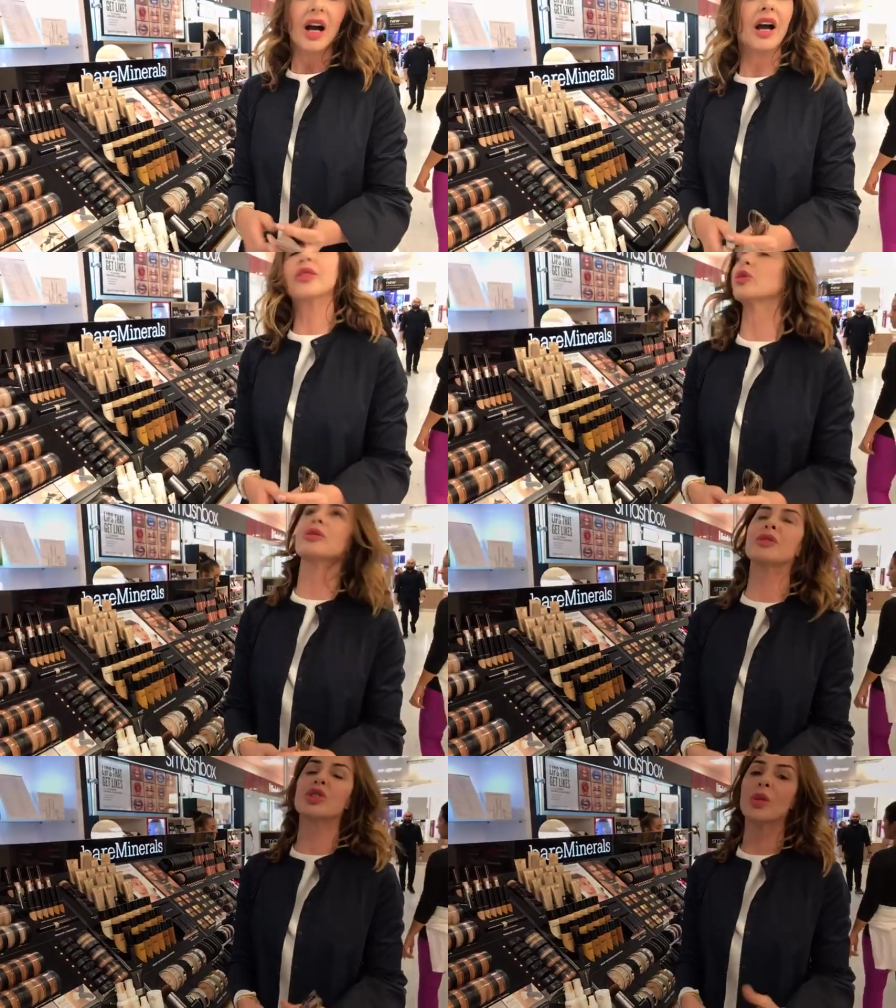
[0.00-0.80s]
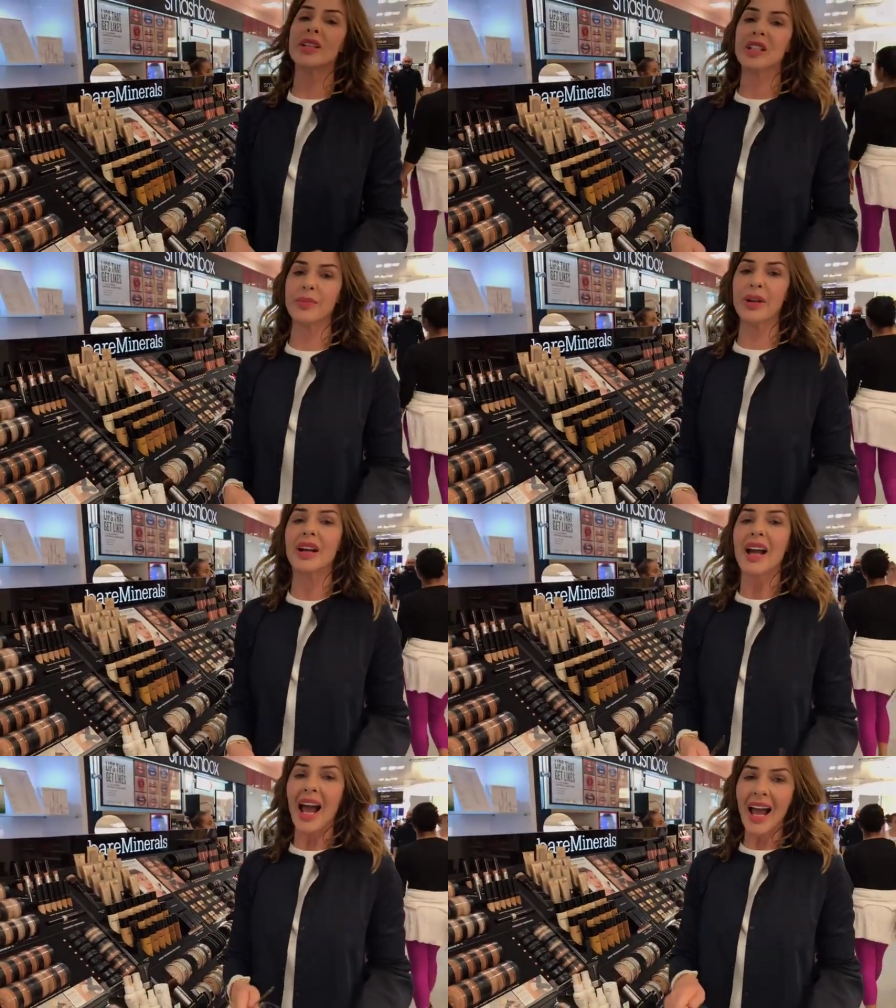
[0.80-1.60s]
I thought it was 20, but
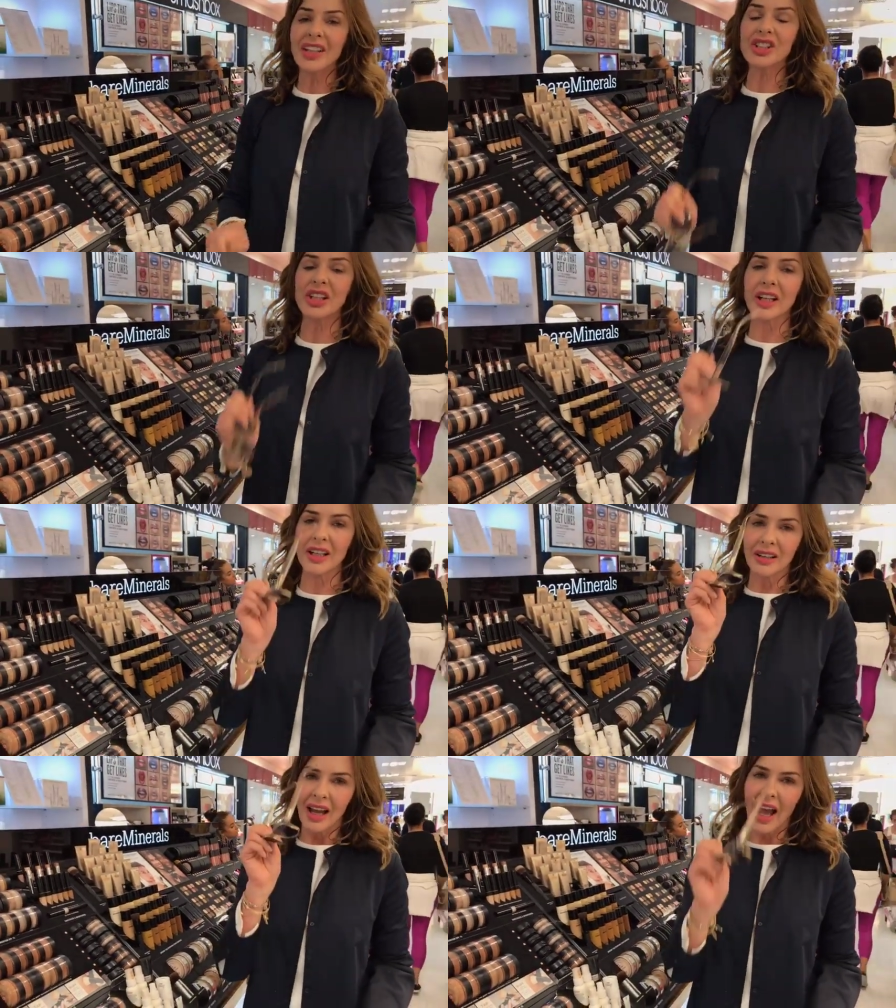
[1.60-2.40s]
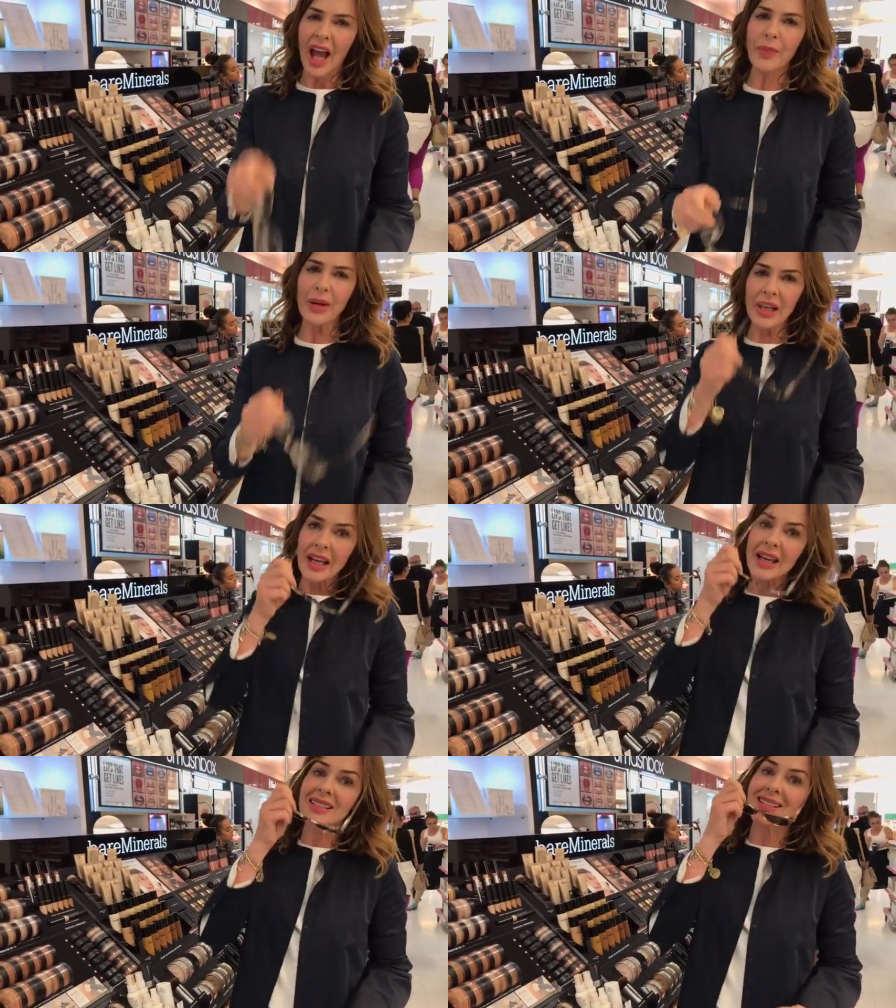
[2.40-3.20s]
actually, happily,
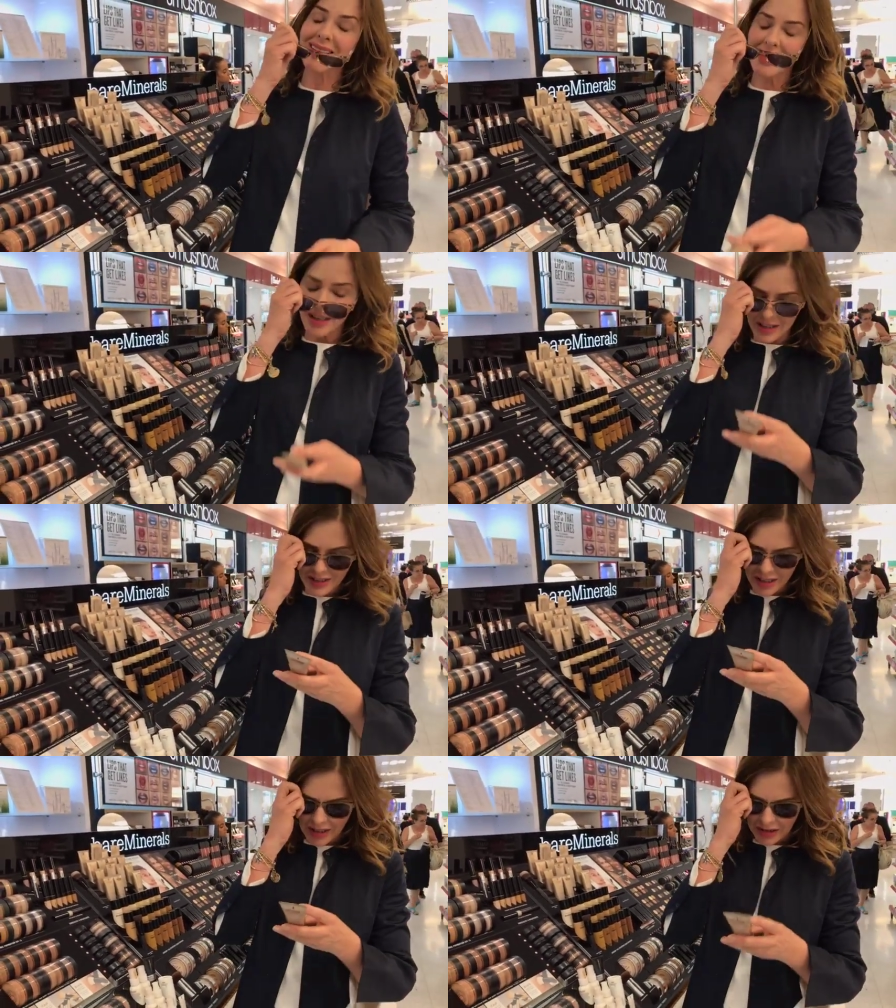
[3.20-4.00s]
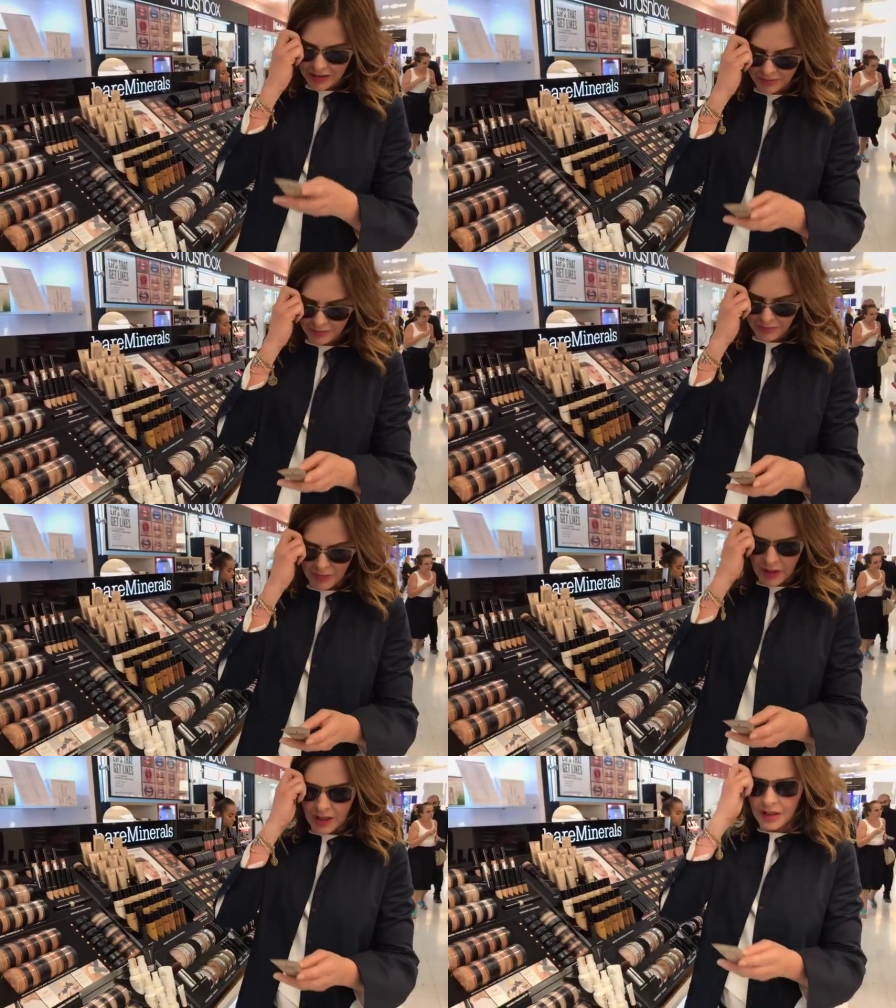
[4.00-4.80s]
it's 30.
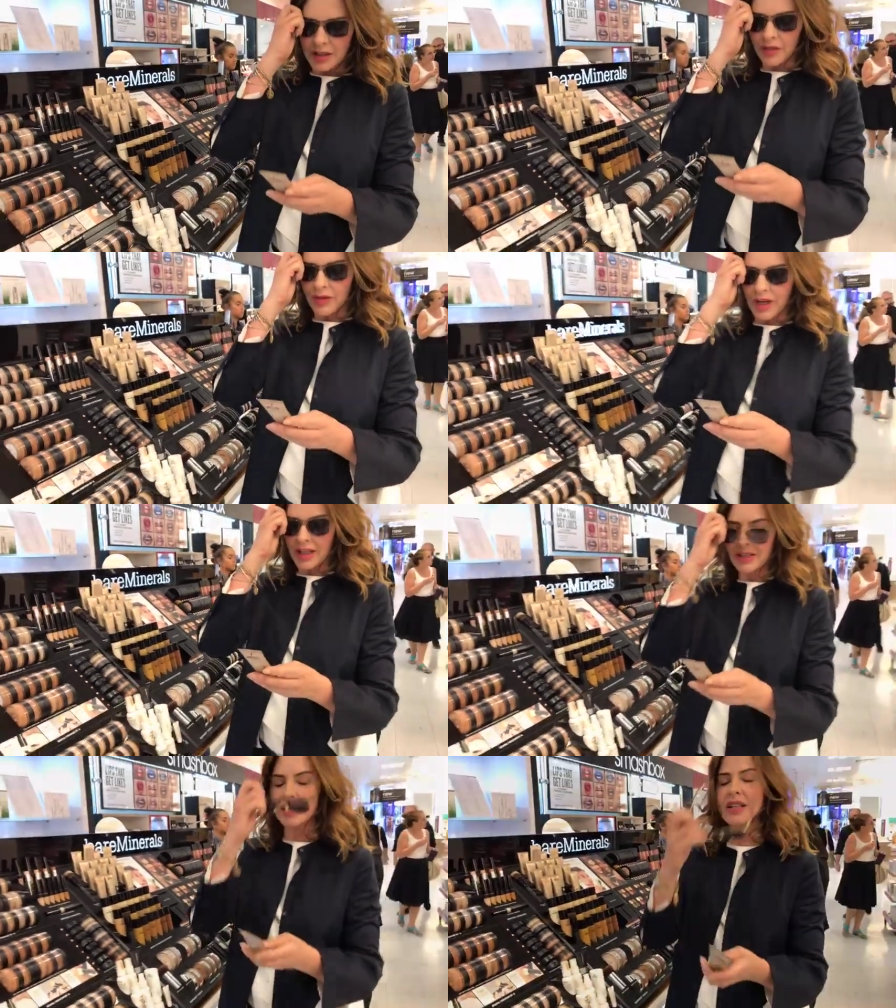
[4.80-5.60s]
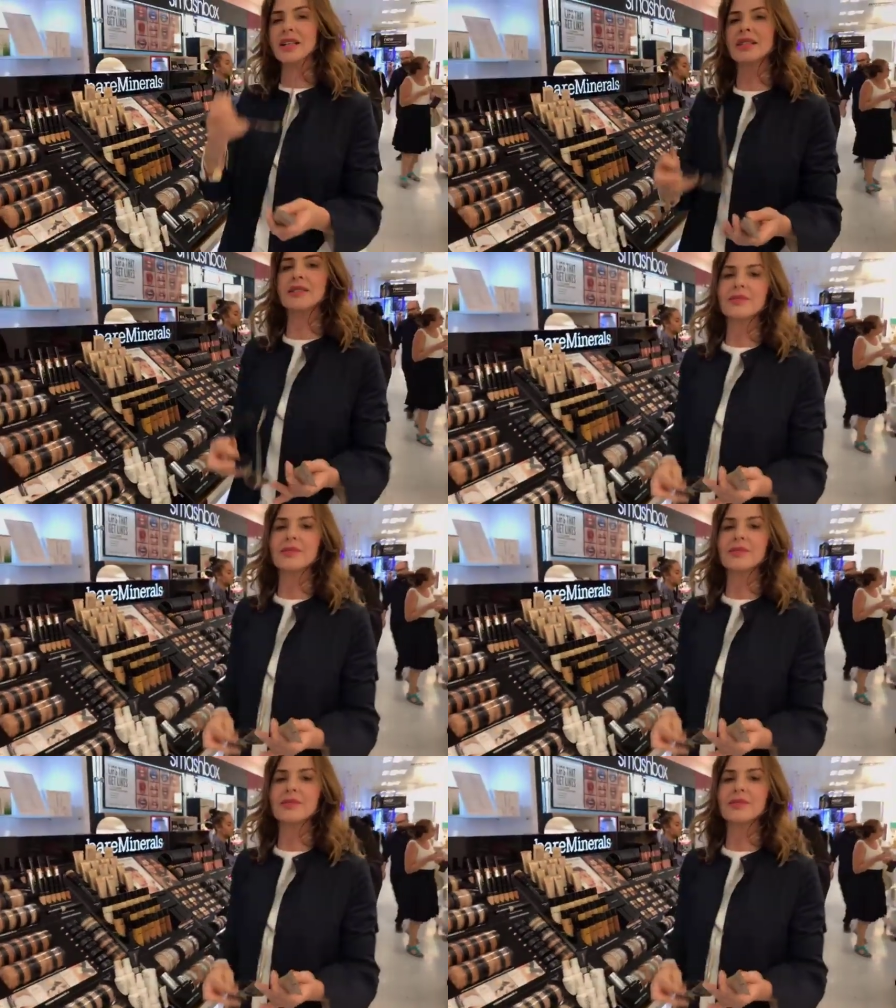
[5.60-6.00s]
Is that right? Yes, it is.